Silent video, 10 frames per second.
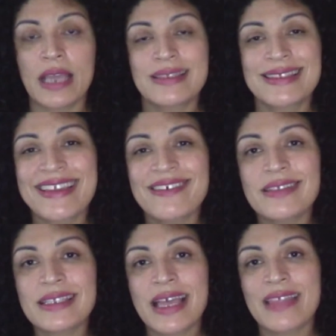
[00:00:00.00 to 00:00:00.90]
and
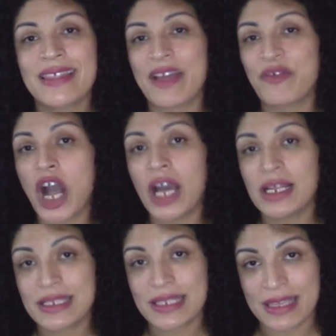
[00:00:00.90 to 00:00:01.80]
skills that have
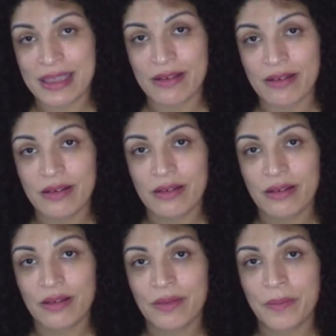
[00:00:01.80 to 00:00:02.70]
gotten us here.
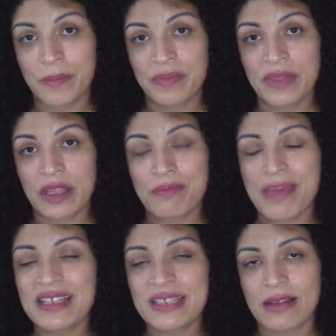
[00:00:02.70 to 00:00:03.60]

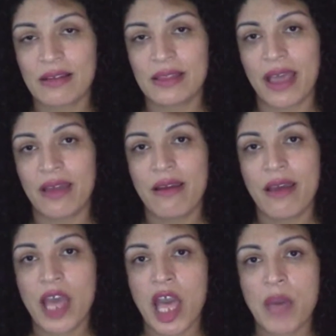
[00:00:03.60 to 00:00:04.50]
Meditate on that,
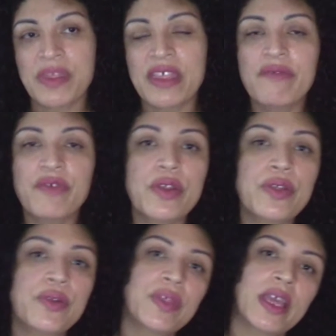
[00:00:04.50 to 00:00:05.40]
but then
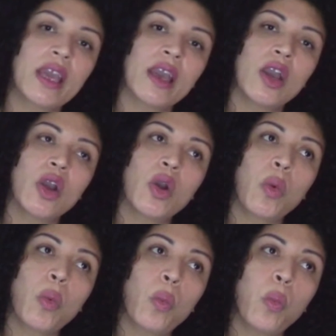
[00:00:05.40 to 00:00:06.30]
further think,
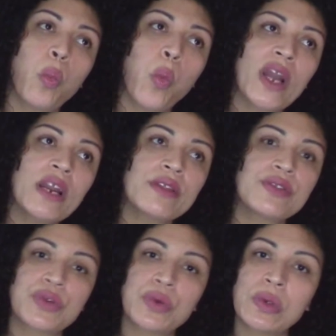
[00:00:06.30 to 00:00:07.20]
what are the
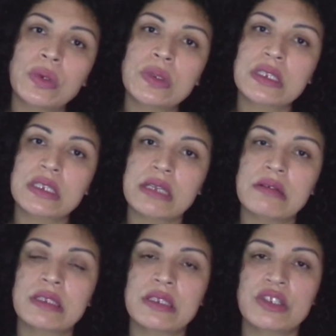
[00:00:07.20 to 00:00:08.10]
tools,
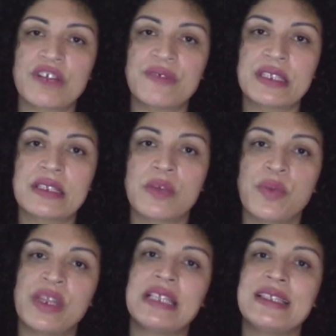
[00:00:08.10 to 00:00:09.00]
skills, and services that
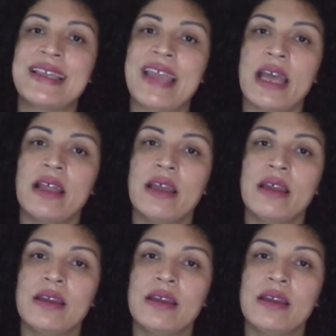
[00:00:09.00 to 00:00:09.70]
we need to get